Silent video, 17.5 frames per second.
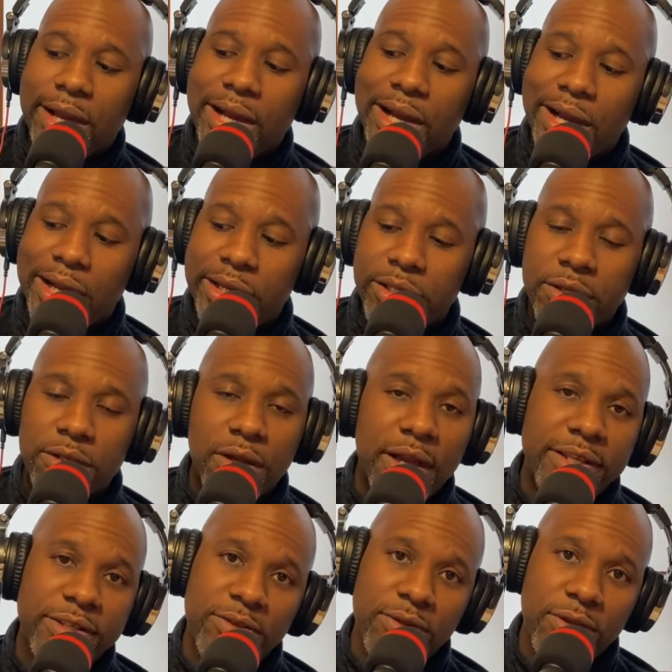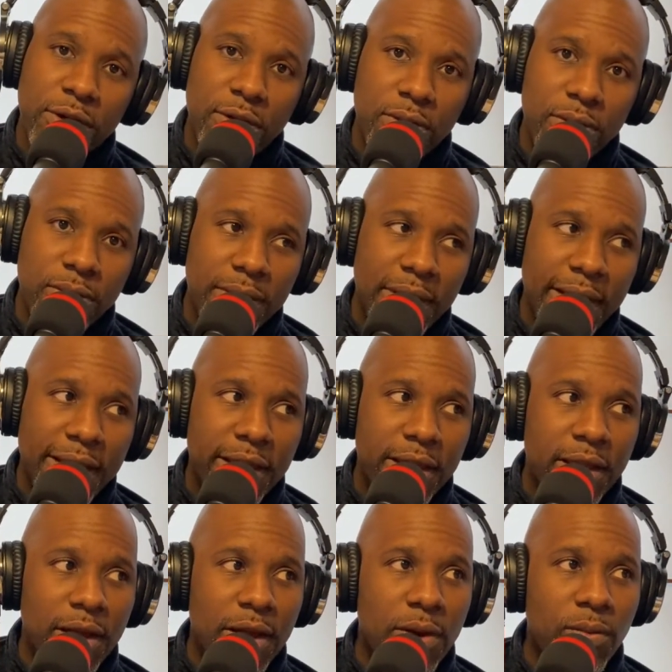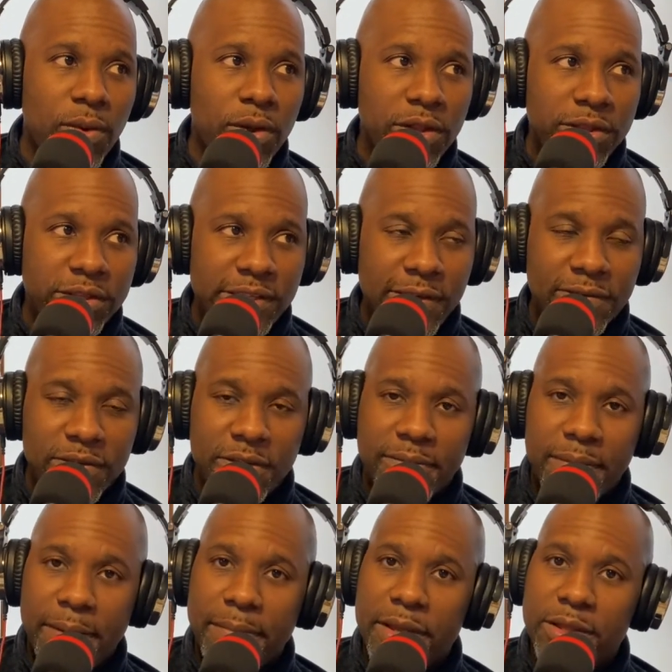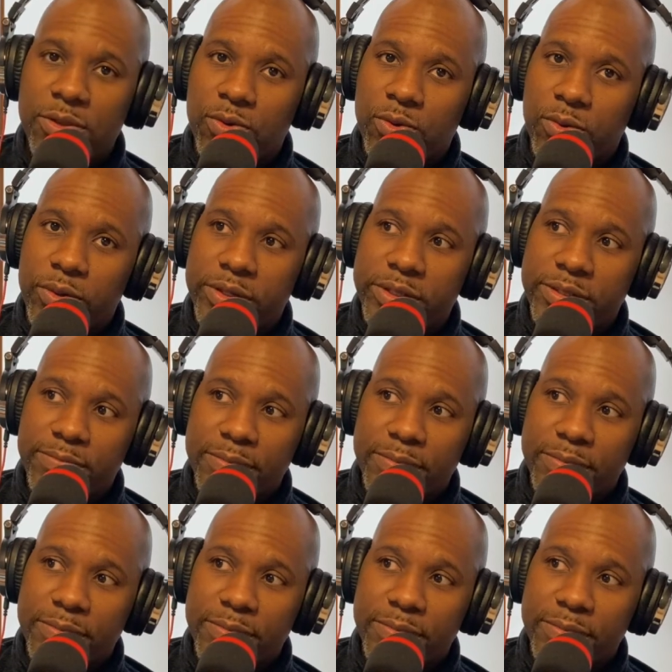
You know, as you know, like several of my mentors,